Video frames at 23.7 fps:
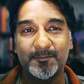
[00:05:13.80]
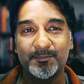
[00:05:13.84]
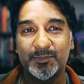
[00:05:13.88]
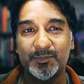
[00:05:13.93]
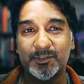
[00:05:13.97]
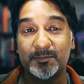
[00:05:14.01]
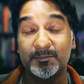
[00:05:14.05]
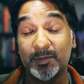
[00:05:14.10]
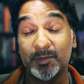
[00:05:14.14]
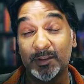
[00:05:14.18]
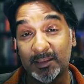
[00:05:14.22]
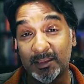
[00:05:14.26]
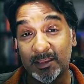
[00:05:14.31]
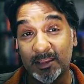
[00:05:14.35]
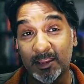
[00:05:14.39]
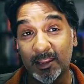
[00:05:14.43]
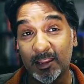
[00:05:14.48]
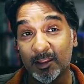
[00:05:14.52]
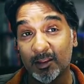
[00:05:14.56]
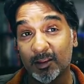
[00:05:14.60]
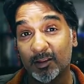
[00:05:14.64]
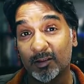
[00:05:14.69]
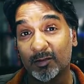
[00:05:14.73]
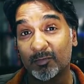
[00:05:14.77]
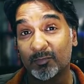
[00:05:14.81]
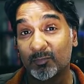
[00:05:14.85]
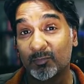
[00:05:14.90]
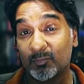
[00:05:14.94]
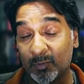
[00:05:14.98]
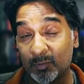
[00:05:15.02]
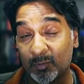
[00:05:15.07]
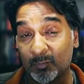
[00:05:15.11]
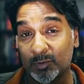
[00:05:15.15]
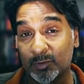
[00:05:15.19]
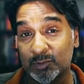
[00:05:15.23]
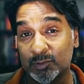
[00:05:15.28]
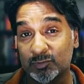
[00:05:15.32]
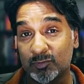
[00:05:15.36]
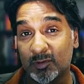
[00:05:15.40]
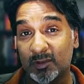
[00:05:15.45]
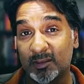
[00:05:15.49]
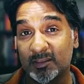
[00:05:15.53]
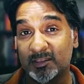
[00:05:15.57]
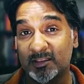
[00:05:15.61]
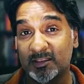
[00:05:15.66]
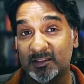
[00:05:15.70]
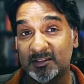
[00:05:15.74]
But here, when we're
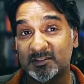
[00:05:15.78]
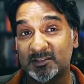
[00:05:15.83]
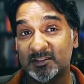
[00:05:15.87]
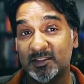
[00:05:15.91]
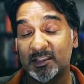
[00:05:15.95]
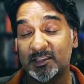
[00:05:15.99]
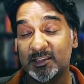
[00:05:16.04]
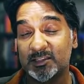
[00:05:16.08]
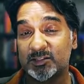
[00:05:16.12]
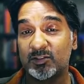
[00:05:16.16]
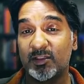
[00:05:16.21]
drawing these things,